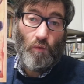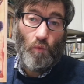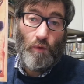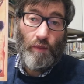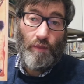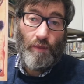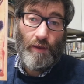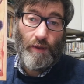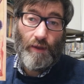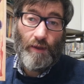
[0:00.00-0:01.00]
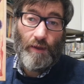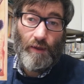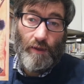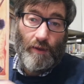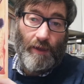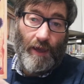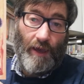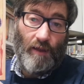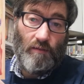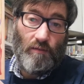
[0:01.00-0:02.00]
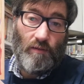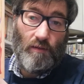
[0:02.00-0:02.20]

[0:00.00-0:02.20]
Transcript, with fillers: with a cat,